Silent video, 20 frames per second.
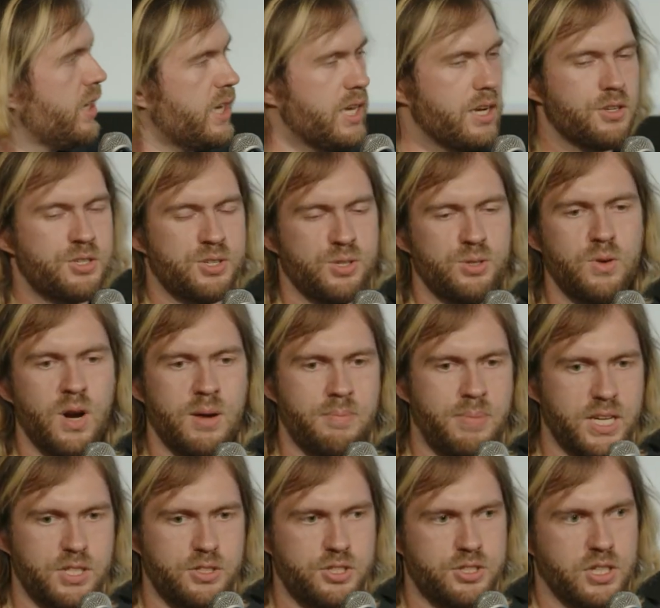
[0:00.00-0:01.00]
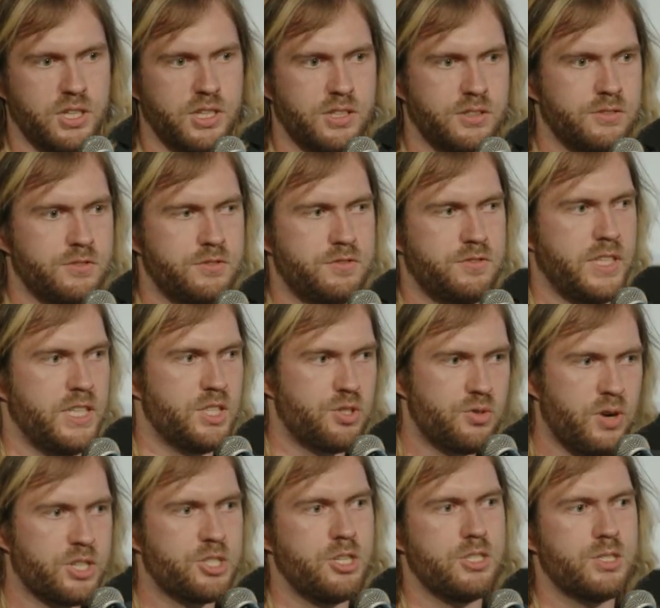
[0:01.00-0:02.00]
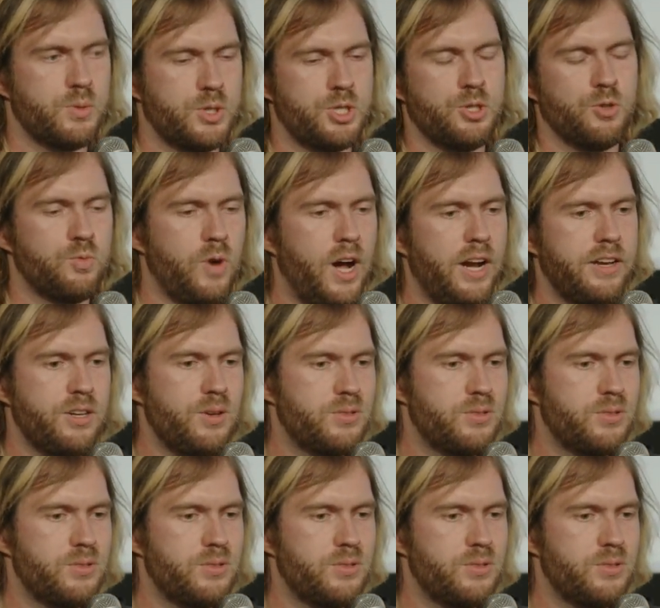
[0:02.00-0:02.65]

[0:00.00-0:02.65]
into a bunch of instructions which are run